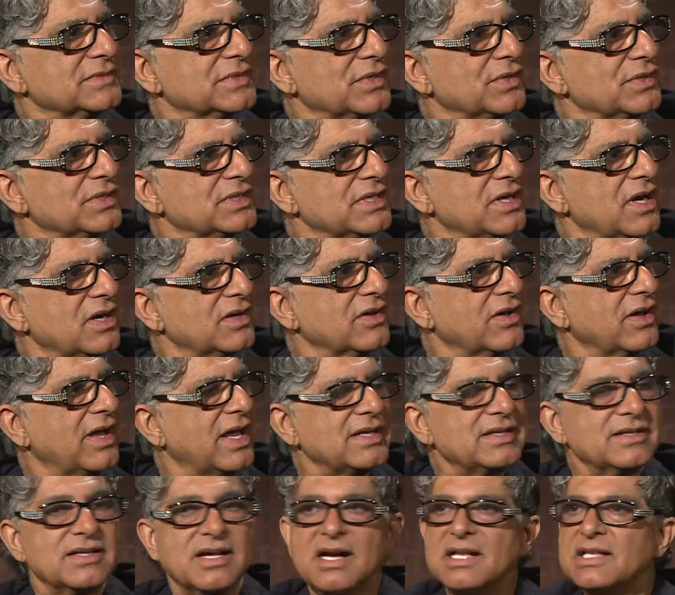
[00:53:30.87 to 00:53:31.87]
So it's not
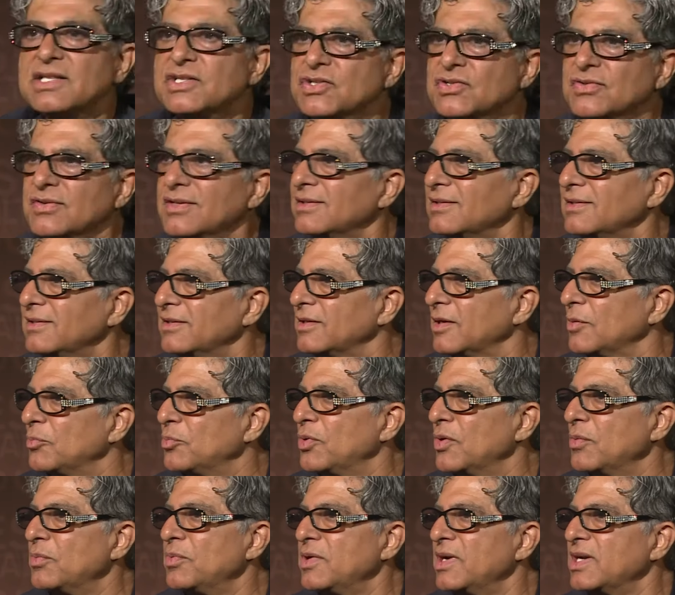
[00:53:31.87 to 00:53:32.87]
going, and cultural
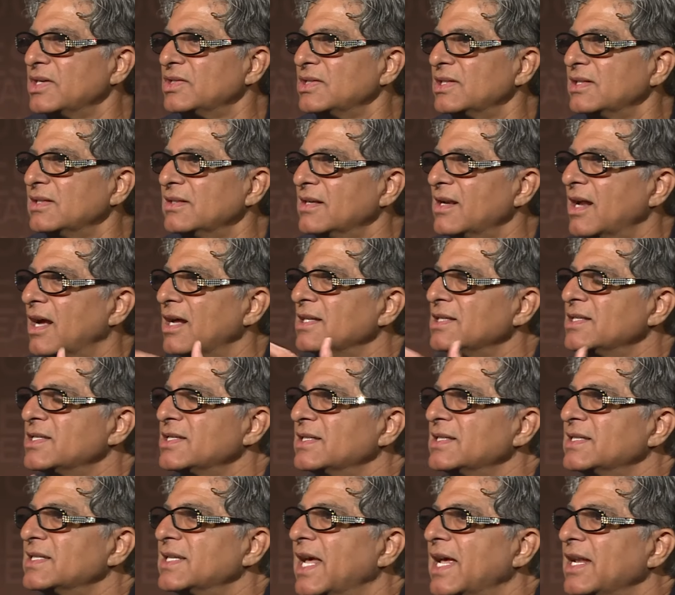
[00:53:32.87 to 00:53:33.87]
appropriation,
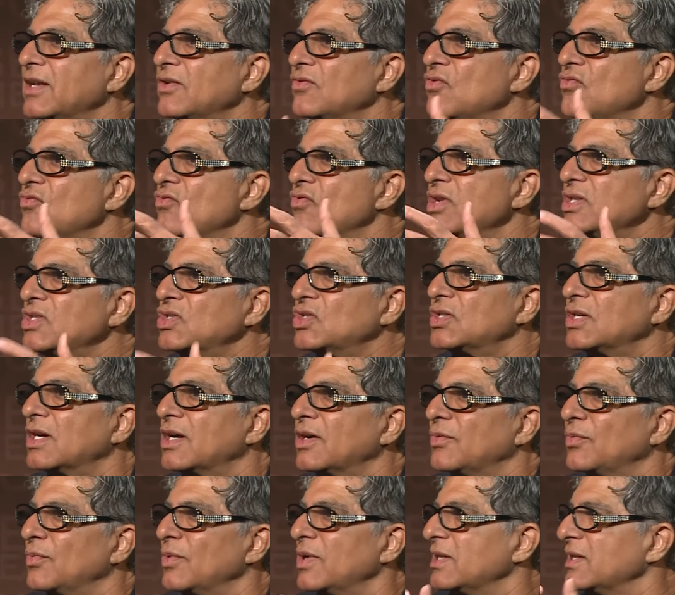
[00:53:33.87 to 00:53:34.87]
cultures get
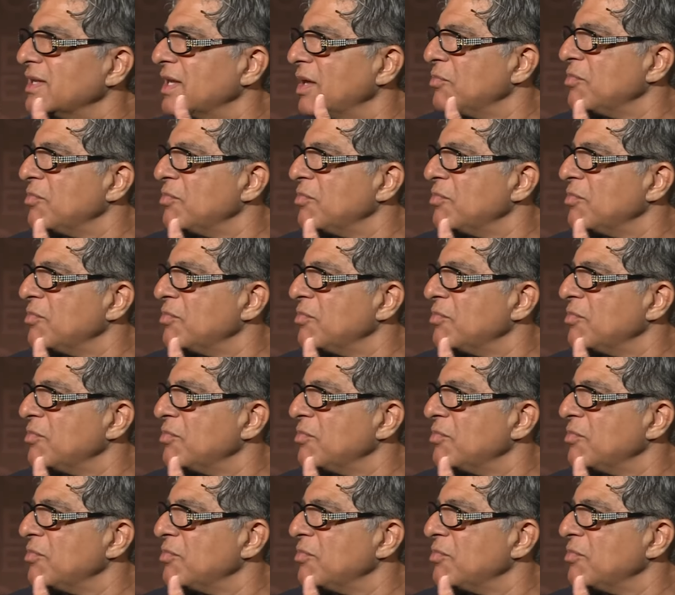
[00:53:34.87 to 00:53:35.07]
richer when